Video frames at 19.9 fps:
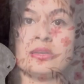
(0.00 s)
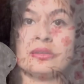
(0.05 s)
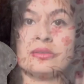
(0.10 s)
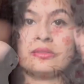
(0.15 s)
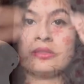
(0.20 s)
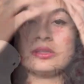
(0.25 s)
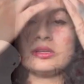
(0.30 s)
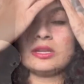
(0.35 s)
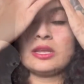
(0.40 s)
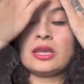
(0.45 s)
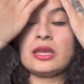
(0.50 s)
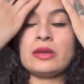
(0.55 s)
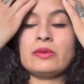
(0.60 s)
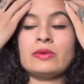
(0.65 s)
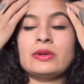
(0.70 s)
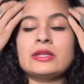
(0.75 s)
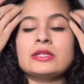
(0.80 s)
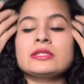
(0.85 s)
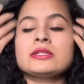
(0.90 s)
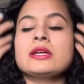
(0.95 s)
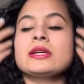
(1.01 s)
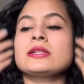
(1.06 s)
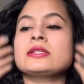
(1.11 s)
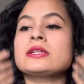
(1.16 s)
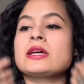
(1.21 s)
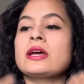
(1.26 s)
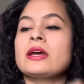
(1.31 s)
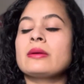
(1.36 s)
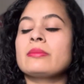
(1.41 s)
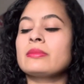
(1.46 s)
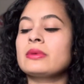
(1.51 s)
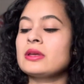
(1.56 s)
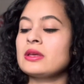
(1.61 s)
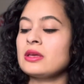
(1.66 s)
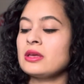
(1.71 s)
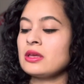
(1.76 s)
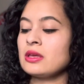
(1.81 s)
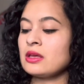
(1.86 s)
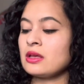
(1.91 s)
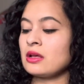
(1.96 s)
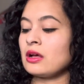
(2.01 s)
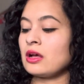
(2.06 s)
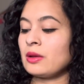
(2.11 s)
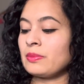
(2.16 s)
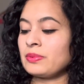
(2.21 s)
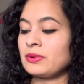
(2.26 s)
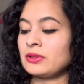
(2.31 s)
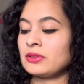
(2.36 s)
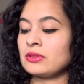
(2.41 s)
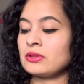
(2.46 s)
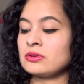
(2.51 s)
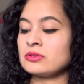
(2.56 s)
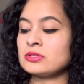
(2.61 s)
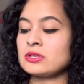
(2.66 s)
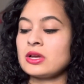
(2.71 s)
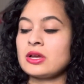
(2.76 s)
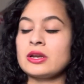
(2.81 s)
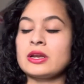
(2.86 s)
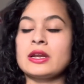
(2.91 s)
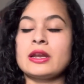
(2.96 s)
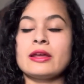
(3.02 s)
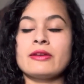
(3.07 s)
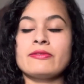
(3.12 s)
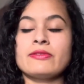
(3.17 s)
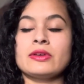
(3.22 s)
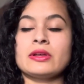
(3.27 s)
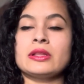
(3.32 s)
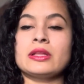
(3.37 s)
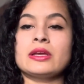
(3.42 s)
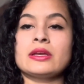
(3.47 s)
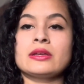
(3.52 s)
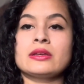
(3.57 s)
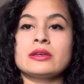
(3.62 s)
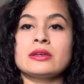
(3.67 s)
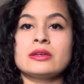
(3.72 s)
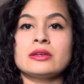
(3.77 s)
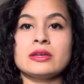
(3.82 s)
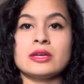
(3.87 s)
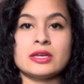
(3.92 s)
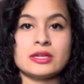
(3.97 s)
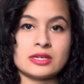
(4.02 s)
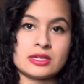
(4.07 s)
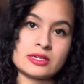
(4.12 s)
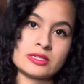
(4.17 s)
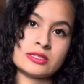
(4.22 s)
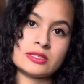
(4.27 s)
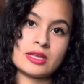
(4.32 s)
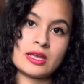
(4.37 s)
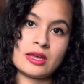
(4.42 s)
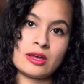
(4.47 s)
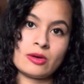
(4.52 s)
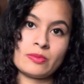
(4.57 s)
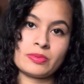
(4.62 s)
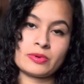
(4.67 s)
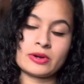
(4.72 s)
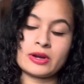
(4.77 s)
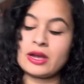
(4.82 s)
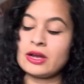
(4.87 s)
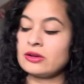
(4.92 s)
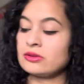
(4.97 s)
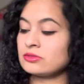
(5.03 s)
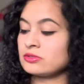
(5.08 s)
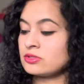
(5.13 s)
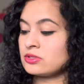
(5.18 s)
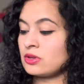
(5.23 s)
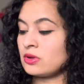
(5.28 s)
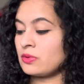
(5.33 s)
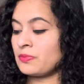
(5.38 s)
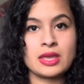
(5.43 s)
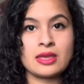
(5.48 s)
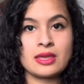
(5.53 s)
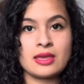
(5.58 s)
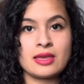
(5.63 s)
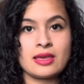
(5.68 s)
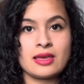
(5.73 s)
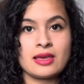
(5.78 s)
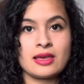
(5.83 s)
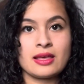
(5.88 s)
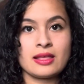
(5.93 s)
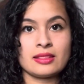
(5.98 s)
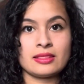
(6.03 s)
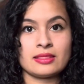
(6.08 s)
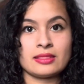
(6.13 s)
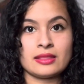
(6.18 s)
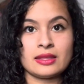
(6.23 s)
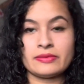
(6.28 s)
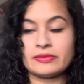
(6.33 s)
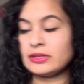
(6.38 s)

of the day when it's nighttime, I'll put those on, and I feel like it does help her out, so love